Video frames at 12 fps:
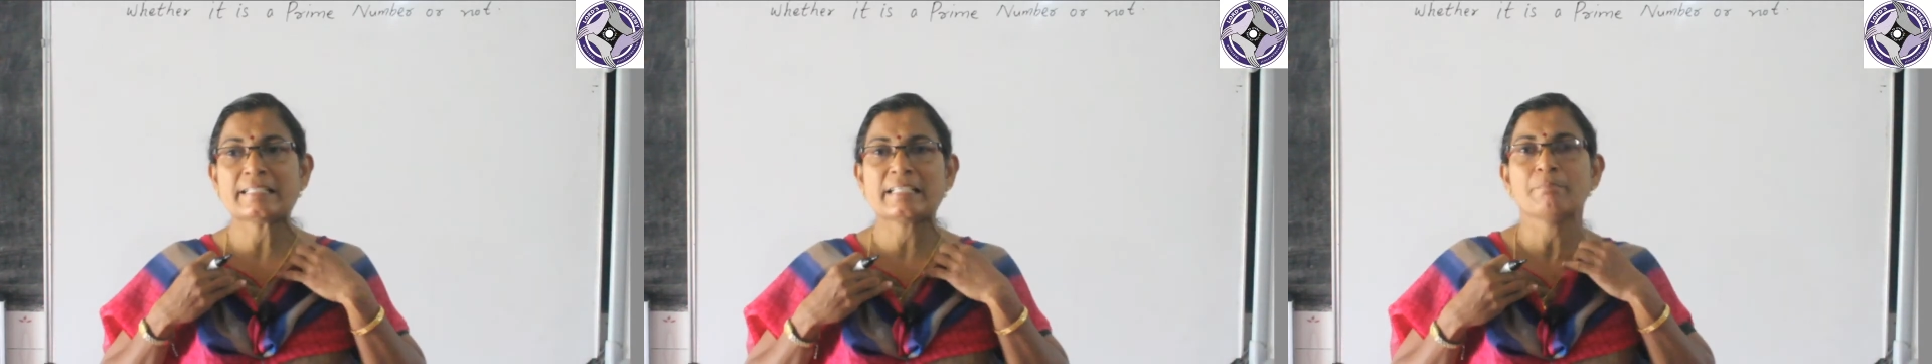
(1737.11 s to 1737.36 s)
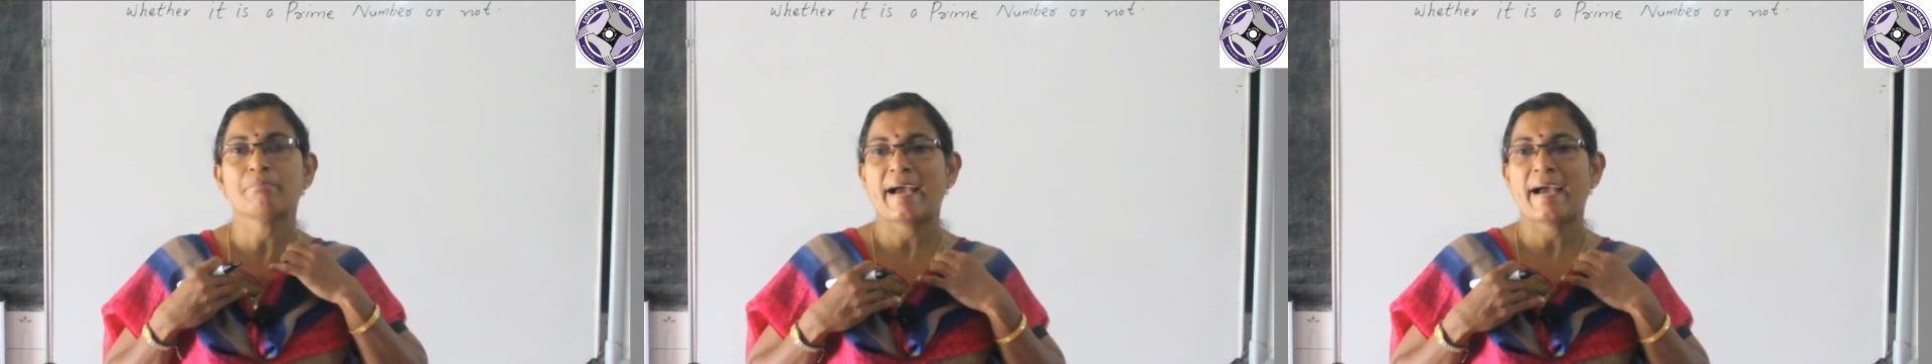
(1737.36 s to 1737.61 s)

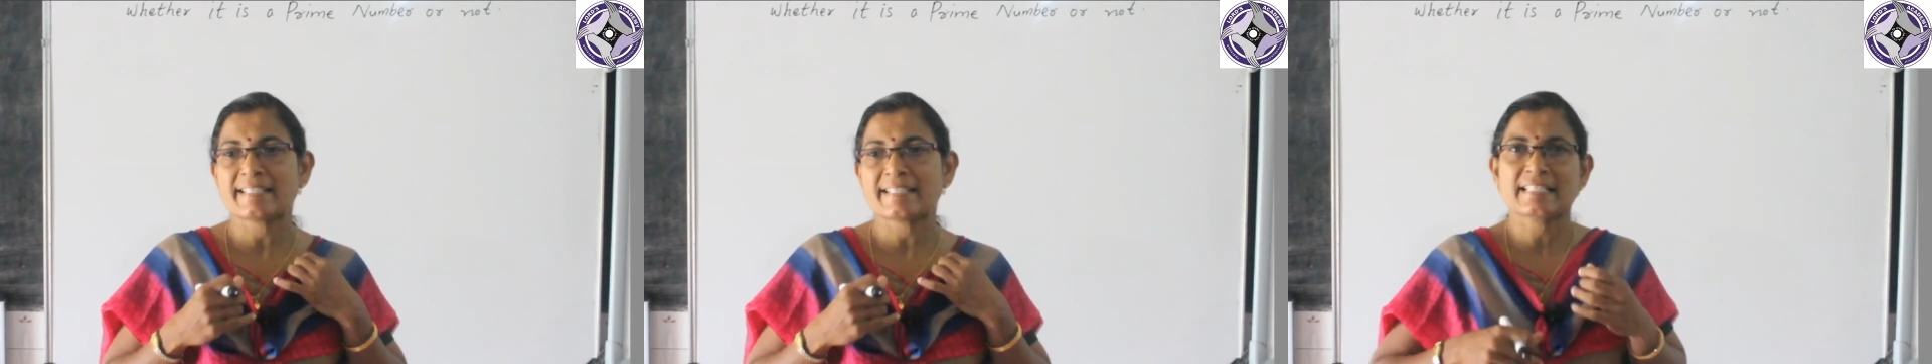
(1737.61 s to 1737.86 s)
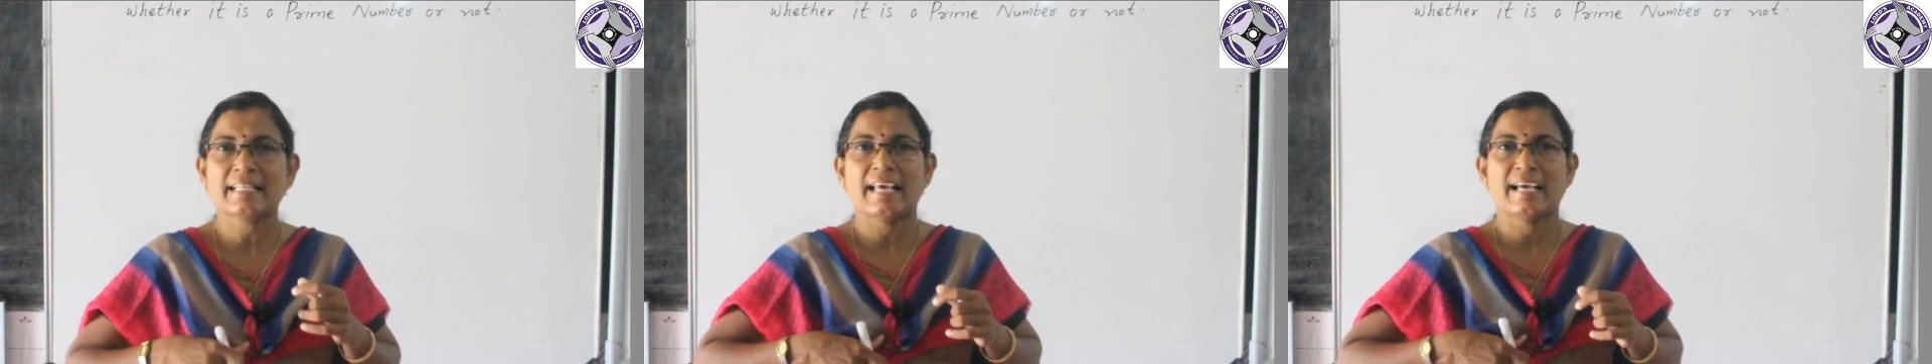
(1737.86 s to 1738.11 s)
in maths
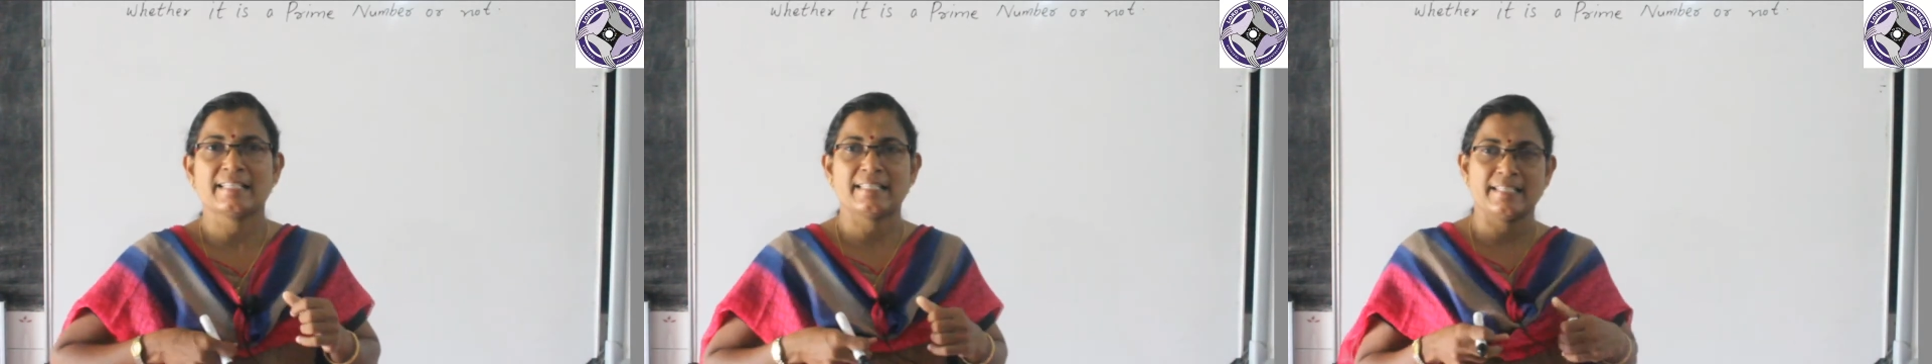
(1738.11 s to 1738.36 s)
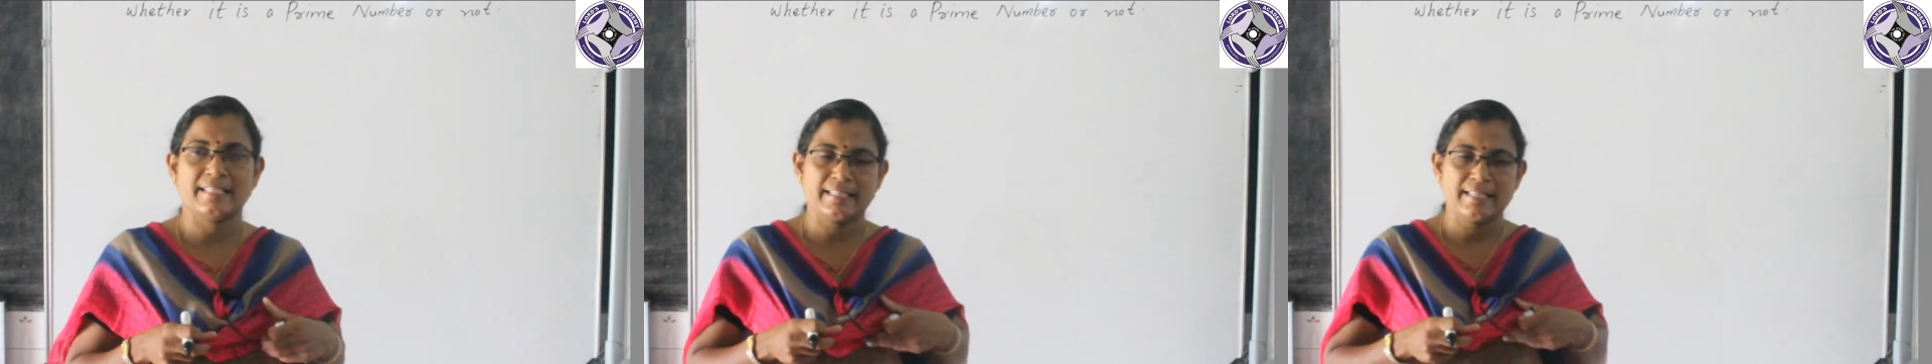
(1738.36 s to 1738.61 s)

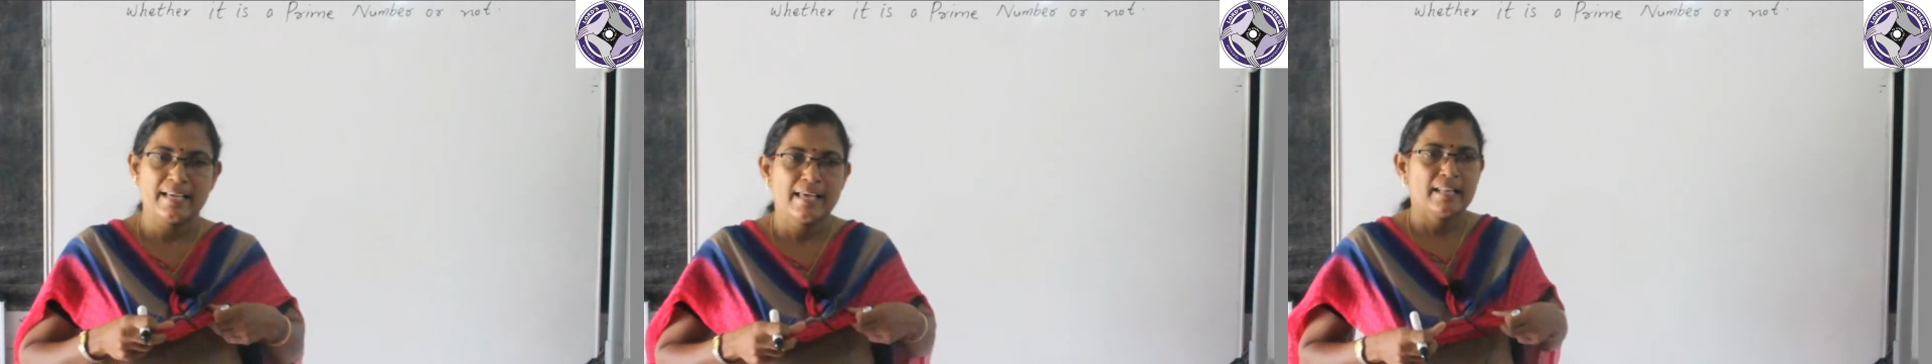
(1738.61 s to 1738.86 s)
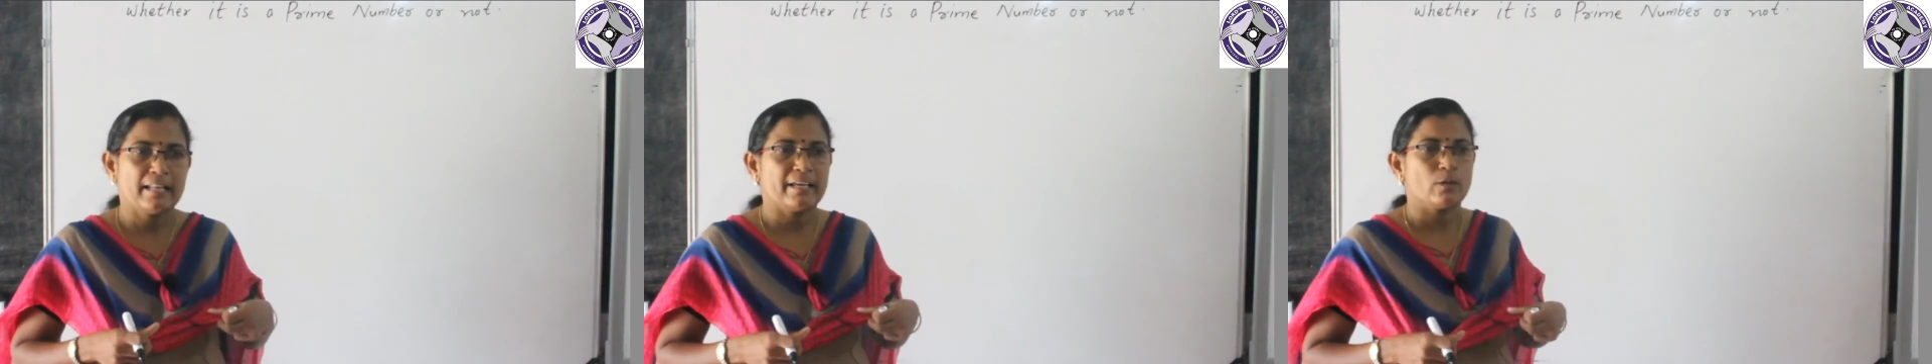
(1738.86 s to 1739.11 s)
classes,
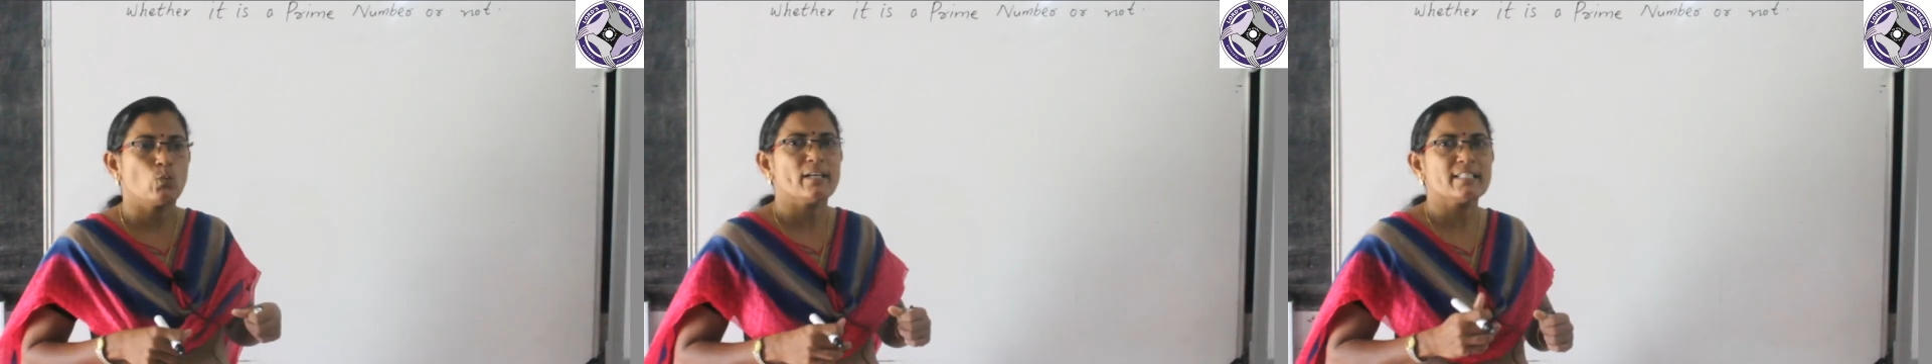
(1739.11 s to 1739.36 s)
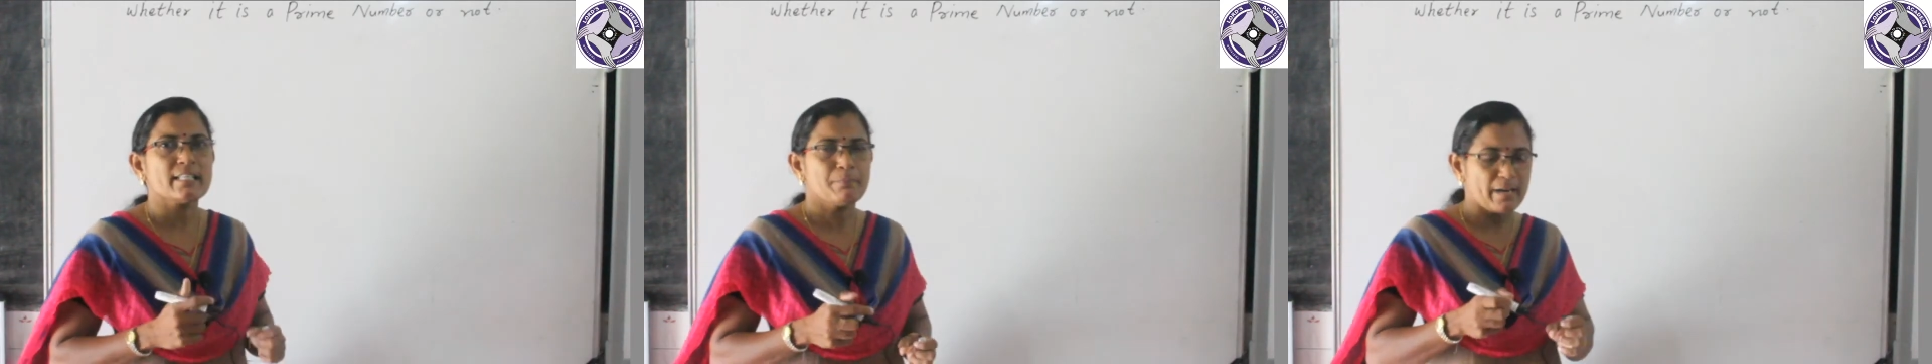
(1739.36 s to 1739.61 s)
like
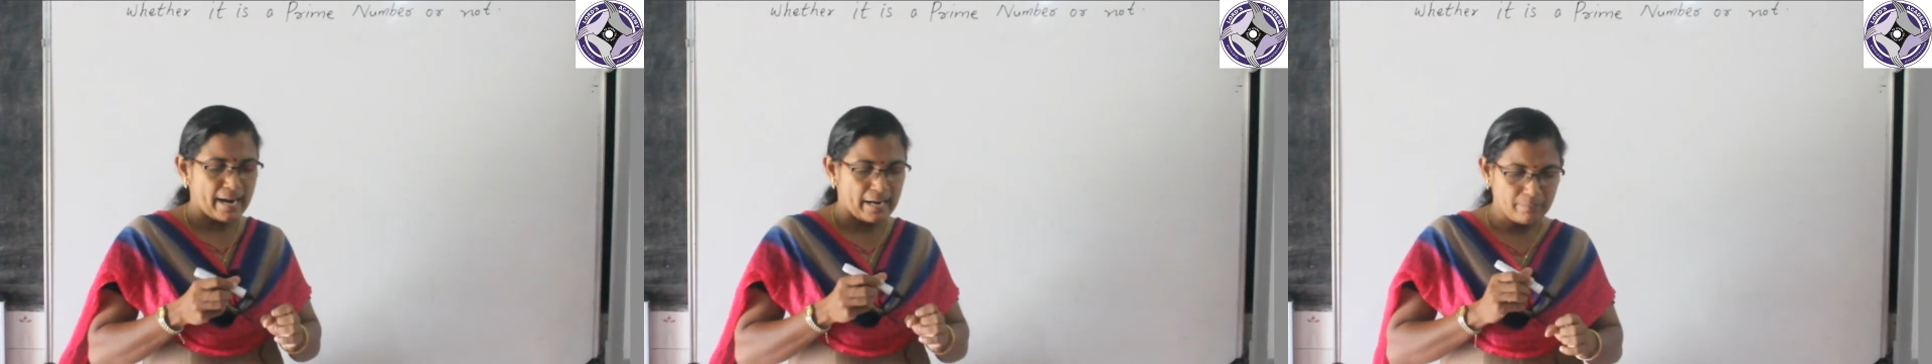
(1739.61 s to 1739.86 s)
what's a prime